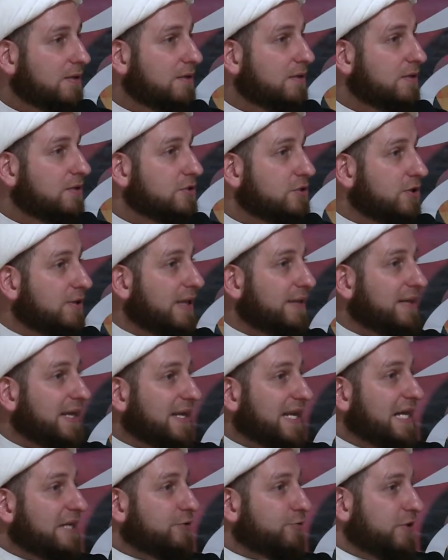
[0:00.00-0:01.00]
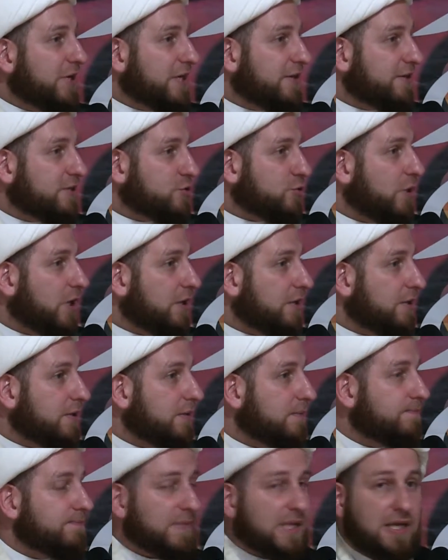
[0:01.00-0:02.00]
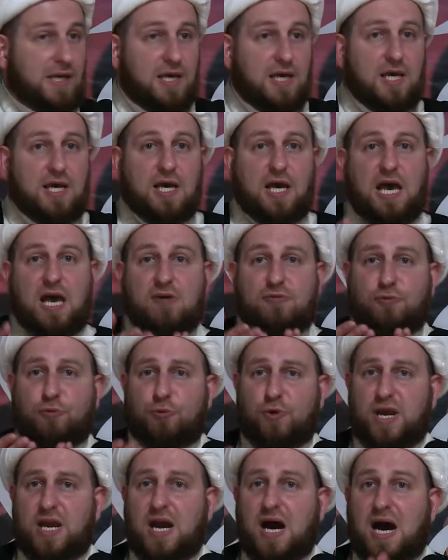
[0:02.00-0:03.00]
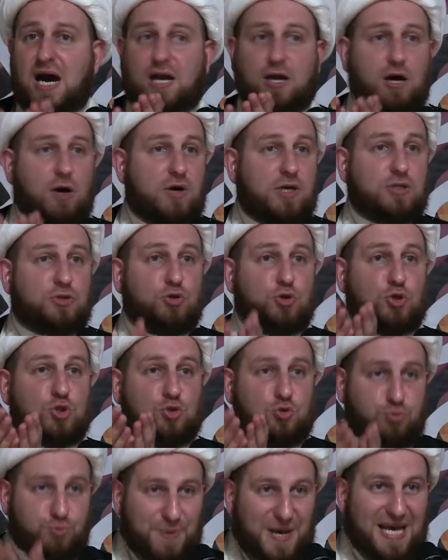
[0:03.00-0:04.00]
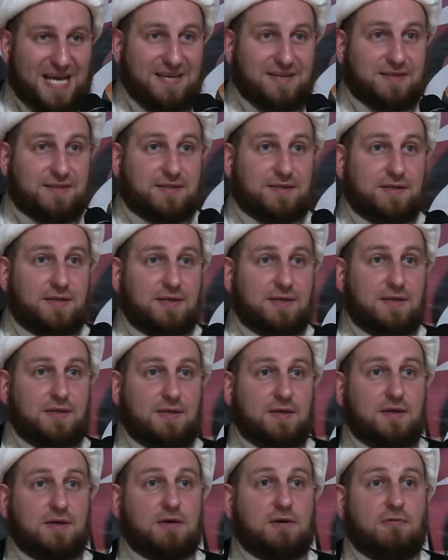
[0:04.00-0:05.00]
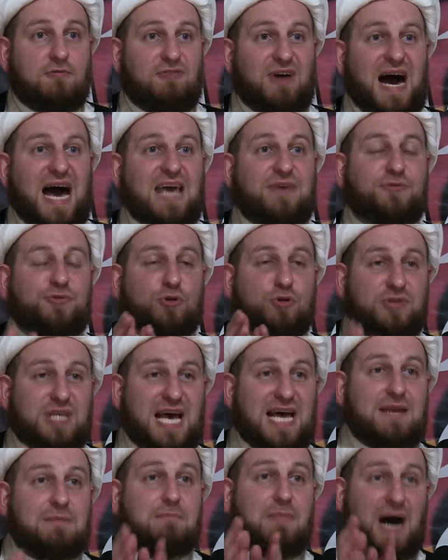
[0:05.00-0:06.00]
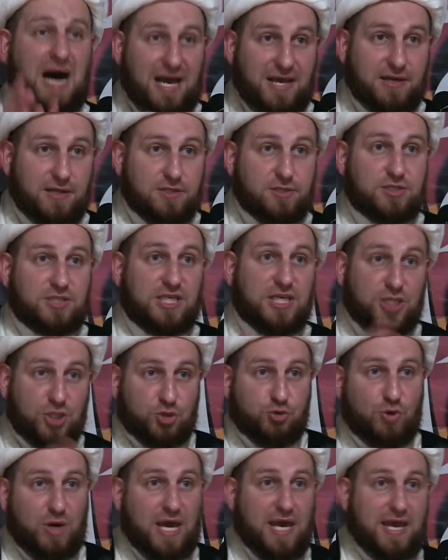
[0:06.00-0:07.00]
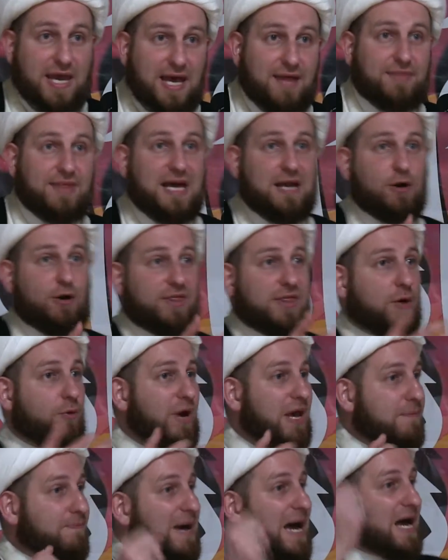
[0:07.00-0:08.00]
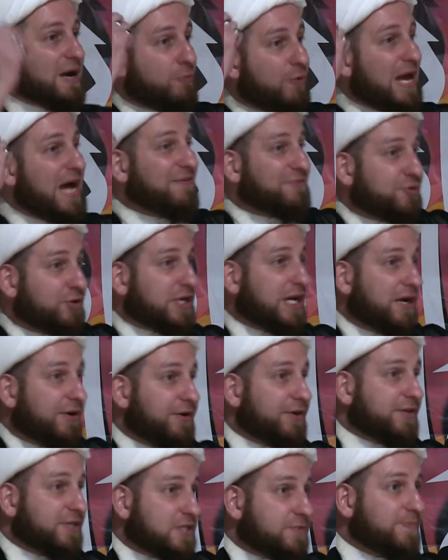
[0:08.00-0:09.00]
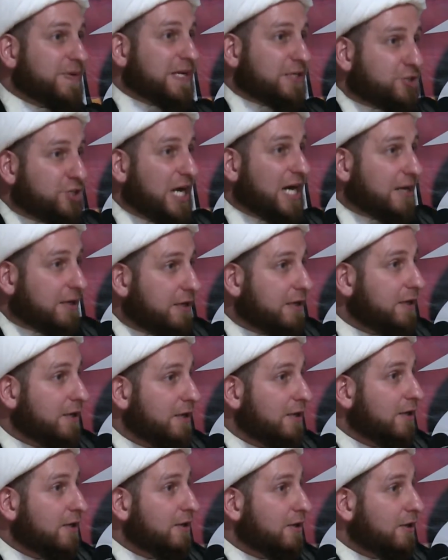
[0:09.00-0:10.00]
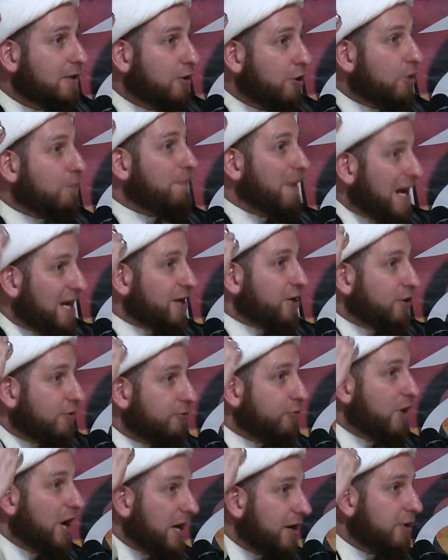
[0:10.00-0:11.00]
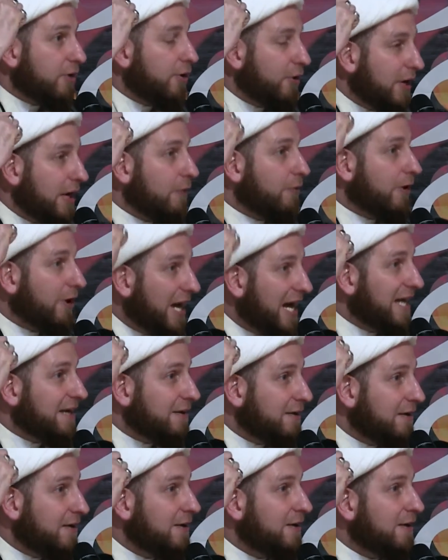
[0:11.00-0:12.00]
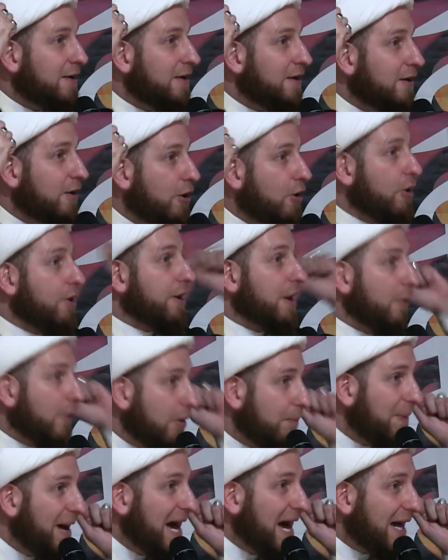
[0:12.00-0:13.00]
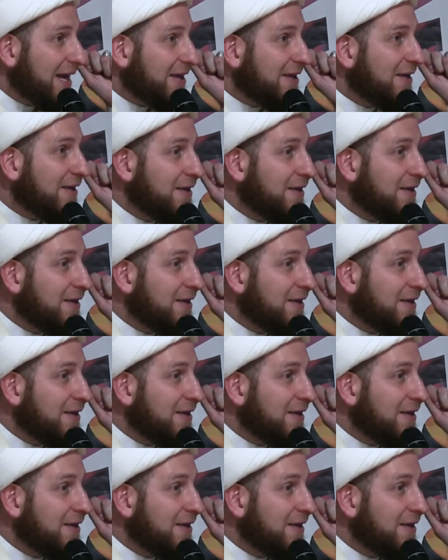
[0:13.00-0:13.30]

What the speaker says: so that they can drink this water. If we are going to spend 5 to 10 miles each way and then on the way back we have to carry this big jug or bucket of water on our head or on our back